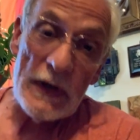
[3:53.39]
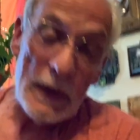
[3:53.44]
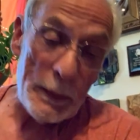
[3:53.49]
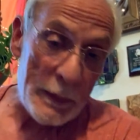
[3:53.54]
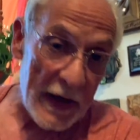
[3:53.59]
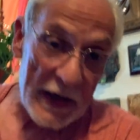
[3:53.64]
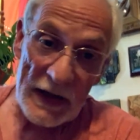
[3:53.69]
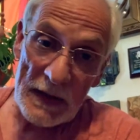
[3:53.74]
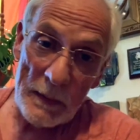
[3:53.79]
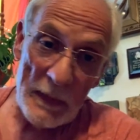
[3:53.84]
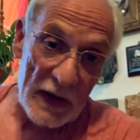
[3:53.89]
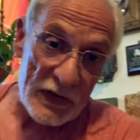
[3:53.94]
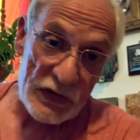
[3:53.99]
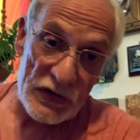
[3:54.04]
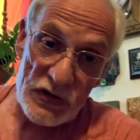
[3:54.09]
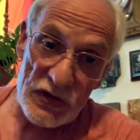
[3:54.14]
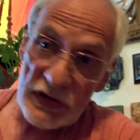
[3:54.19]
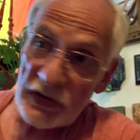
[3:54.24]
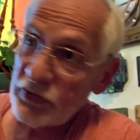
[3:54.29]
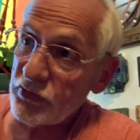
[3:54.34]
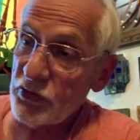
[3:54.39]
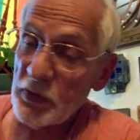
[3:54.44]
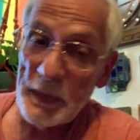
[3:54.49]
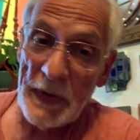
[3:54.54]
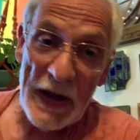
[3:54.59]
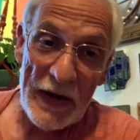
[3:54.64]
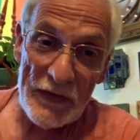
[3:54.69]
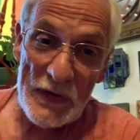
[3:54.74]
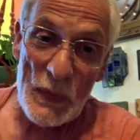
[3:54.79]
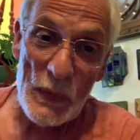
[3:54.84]
I'm getting messages from
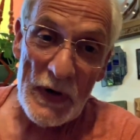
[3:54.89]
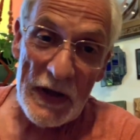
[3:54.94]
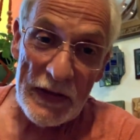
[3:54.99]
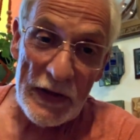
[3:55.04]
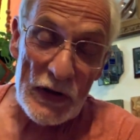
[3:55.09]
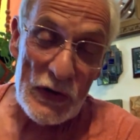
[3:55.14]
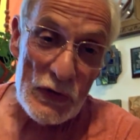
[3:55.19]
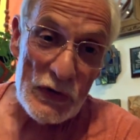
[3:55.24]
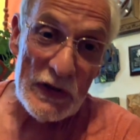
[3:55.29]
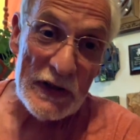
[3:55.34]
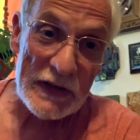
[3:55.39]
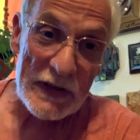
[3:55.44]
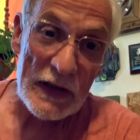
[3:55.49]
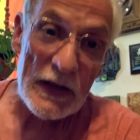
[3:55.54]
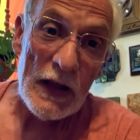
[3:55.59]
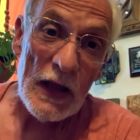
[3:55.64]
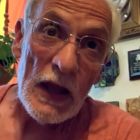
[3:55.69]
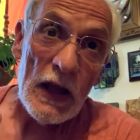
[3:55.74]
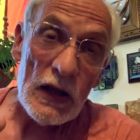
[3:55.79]
everywhere that you need to,